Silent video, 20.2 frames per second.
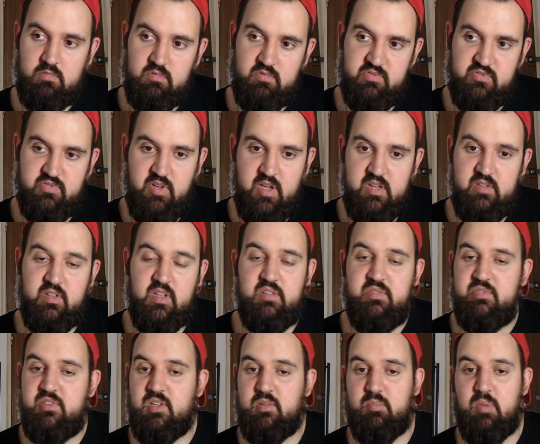phase they
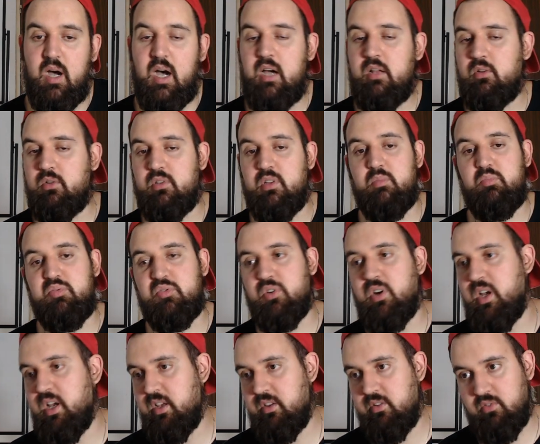feel bad or
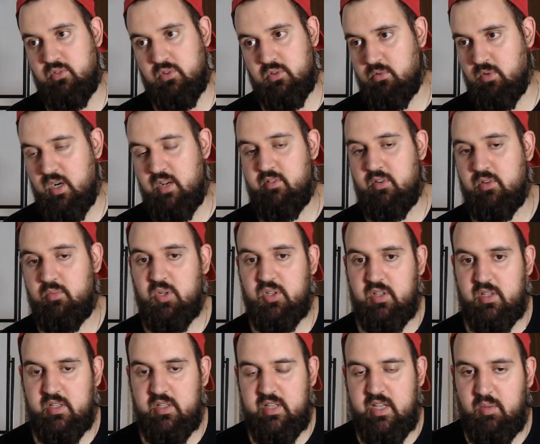depressed or whatever but
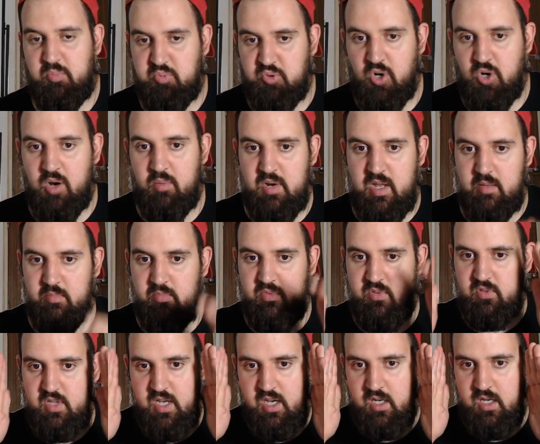their problems
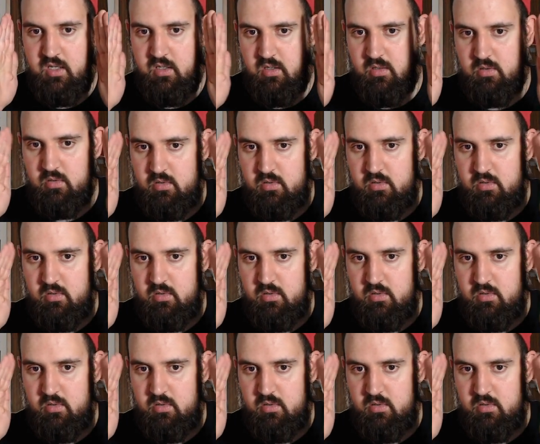they are